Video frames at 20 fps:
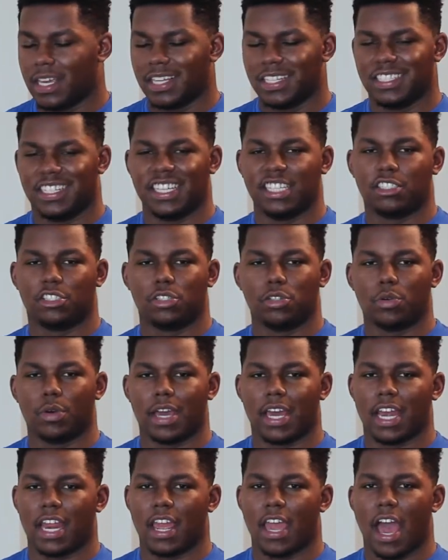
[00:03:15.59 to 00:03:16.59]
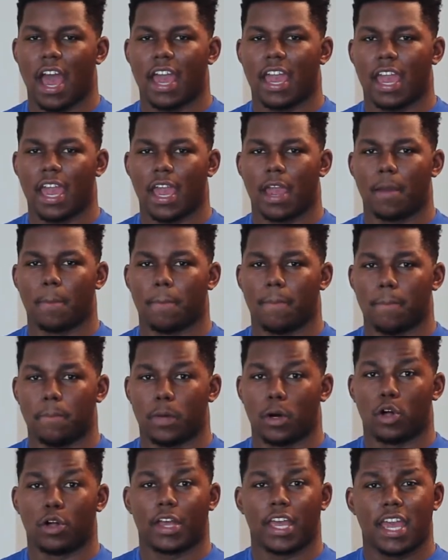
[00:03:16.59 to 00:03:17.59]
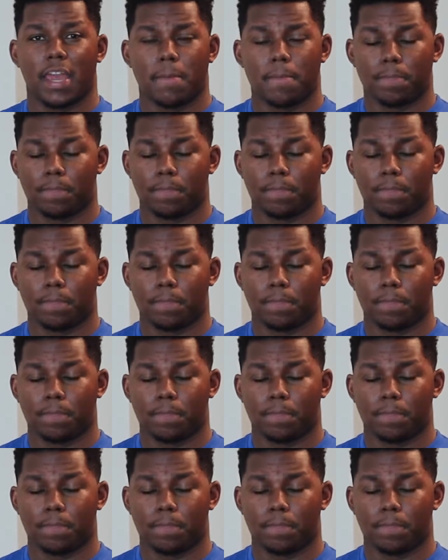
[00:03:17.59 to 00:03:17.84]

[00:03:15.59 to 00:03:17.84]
D2 NAIA bowl game.